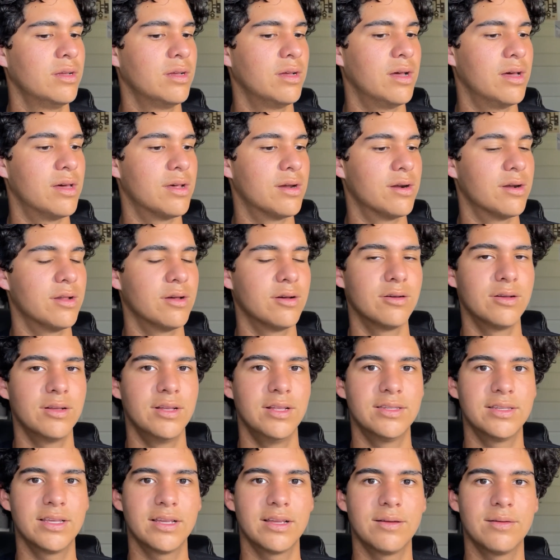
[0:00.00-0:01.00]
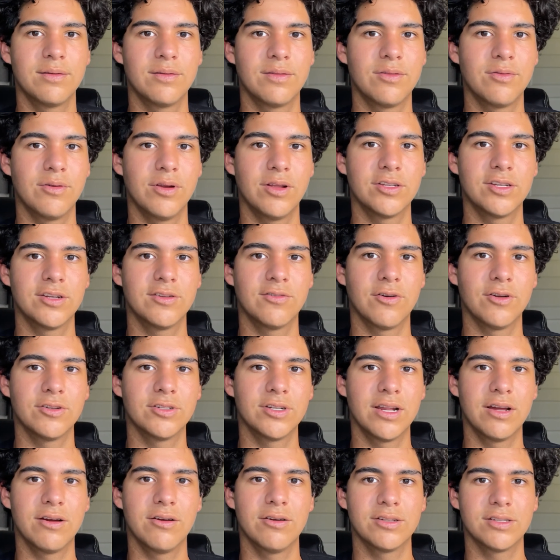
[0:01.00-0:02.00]
I don't know. It's like 300 to 400
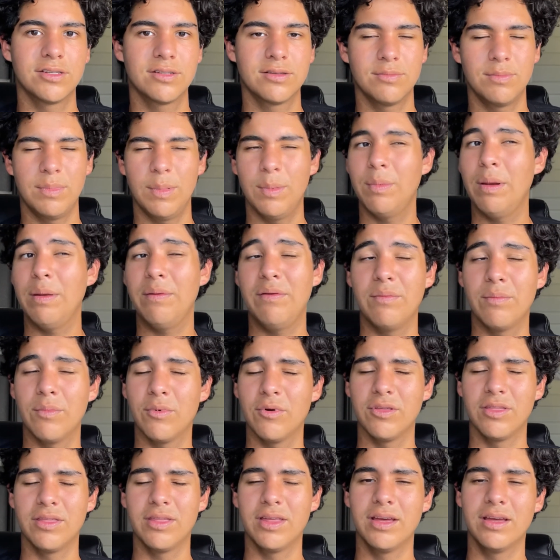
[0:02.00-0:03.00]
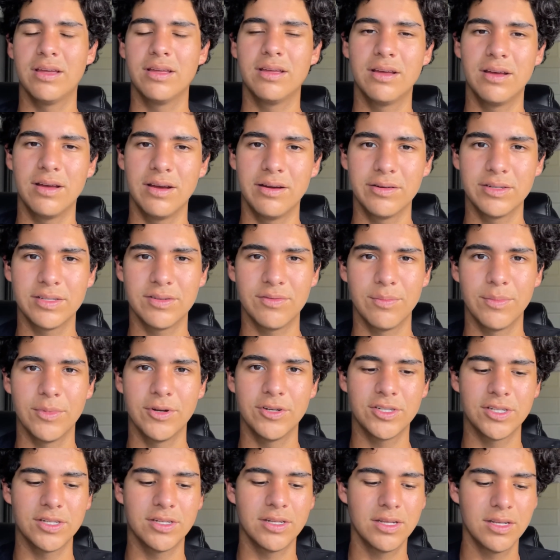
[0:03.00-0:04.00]
hours, maybe more than that, hours of
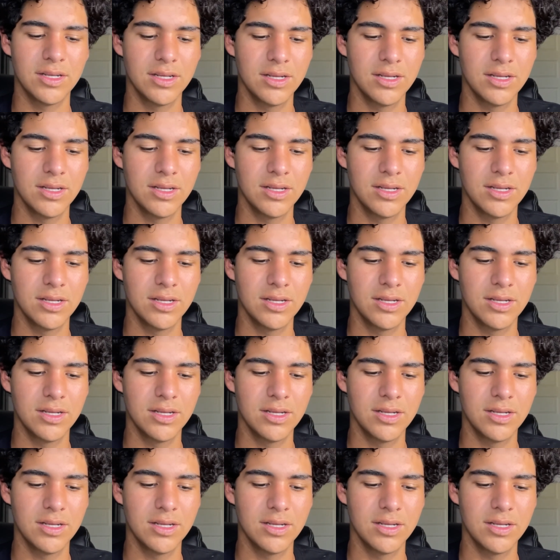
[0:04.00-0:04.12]
immersion.